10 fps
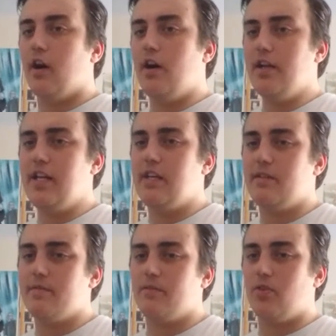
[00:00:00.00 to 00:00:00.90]
I,
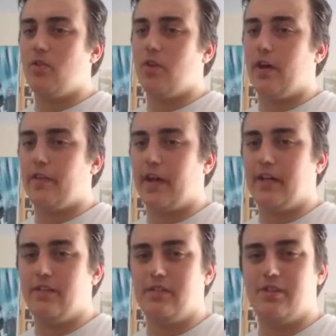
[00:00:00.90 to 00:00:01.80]
on the other
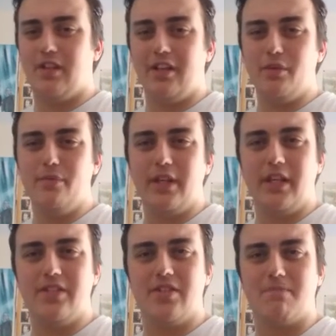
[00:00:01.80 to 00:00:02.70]
hand, I don't think
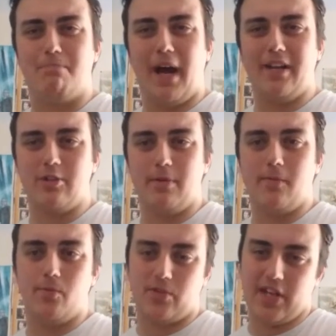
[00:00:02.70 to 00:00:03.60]
it's as bad as
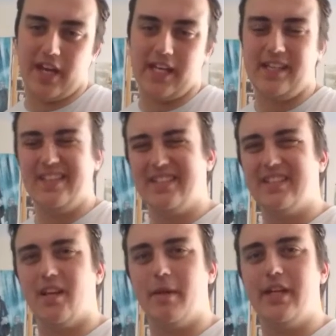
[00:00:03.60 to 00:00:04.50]
people say.
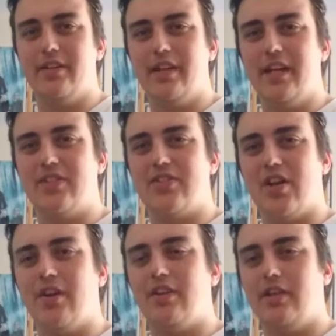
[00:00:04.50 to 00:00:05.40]
I mean, it
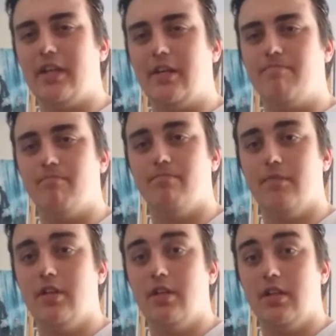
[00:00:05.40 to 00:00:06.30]
certainly
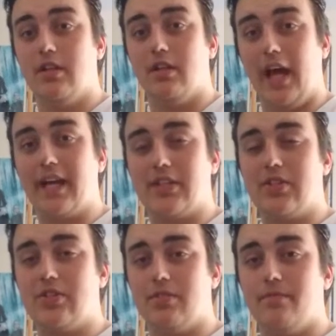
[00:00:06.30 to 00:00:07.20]

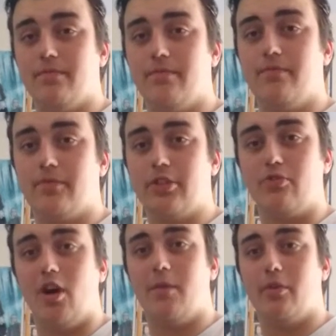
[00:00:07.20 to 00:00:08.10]
lacks the
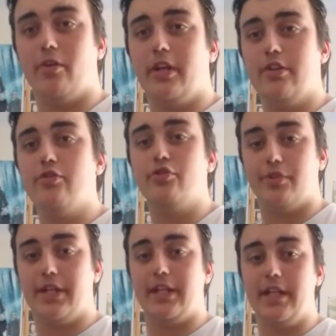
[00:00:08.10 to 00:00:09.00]
drama and
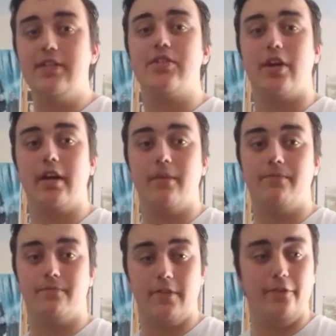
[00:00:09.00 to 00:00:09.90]
intrigue and insight of
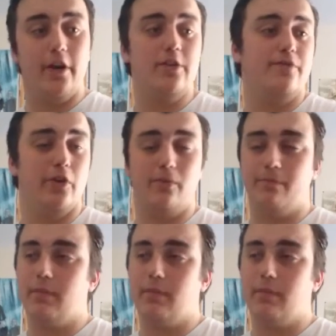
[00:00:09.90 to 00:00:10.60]
the first film.